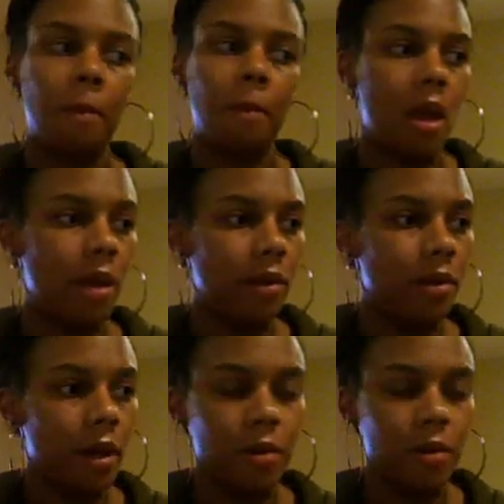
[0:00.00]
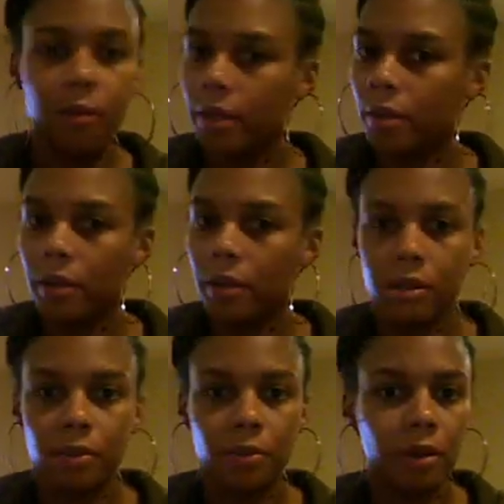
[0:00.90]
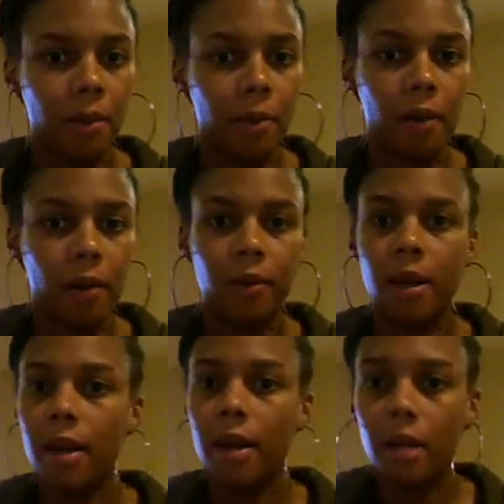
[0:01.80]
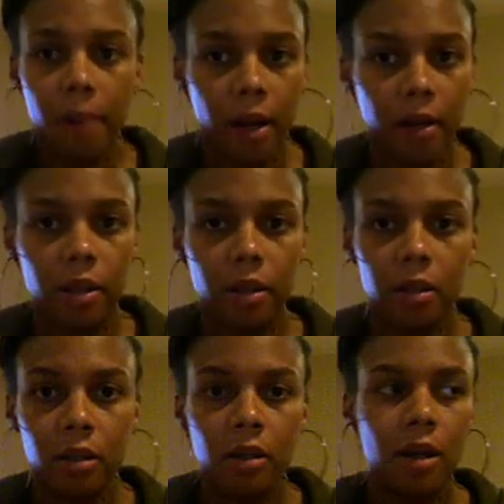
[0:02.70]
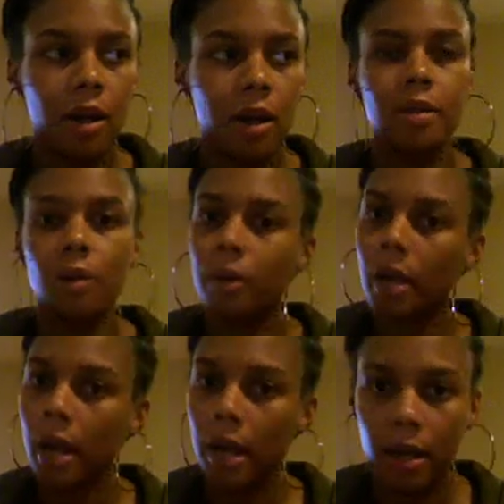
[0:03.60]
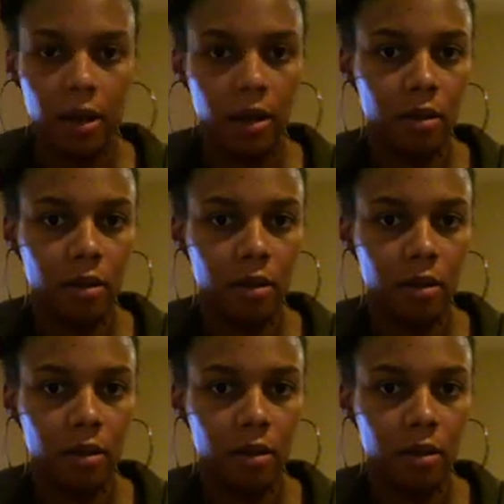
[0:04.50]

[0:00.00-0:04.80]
and you think you could just run that mouth with anybody, and it's okay.